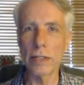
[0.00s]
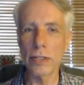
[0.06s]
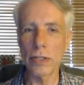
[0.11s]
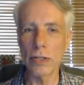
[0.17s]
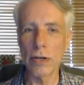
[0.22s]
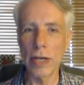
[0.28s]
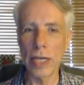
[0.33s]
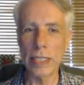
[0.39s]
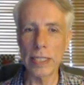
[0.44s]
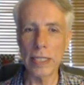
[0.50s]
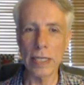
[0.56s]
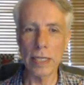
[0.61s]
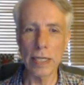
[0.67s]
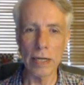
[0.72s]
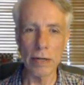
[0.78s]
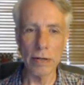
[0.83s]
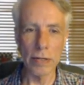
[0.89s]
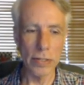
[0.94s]
So your idea
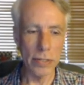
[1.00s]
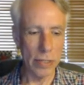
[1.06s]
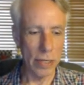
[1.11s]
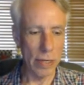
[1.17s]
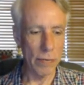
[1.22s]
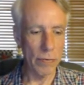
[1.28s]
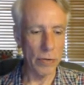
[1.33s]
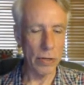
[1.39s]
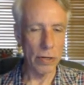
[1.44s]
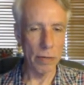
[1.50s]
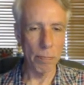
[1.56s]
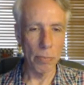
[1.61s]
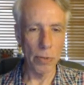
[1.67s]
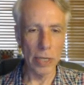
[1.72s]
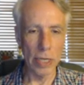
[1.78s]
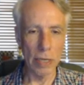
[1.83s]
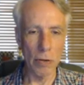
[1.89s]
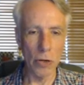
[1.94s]
here is uh, you're going to
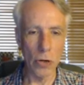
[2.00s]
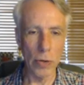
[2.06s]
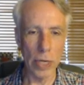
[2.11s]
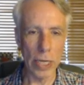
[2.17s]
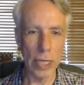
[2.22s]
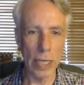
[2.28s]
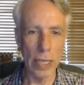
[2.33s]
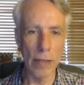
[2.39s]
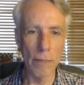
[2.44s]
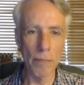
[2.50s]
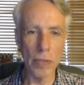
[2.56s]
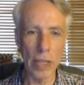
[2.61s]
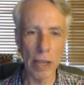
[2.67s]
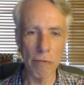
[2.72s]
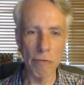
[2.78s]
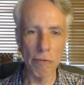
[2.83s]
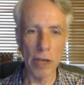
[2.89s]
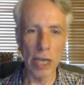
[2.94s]
play a quick
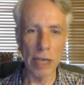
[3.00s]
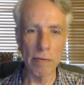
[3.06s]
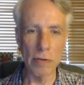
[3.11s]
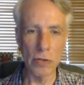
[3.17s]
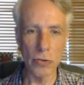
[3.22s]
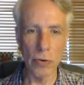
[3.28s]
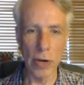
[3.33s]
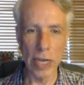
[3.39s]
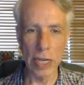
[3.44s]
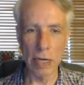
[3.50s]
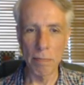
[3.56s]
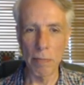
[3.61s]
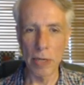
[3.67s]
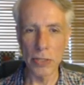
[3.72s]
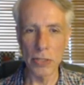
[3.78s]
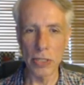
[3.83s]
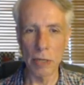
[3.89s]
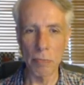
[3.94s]
f5 and try and
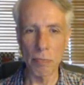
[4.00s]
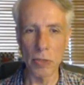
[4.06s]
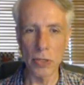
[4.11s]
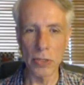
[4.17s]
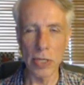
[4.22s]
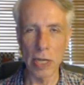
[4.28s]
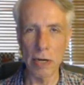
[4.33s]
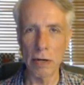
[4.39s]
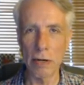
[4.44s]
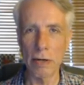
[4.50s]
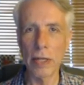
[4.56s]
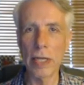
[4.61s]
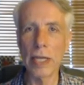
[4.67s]
bust up the center.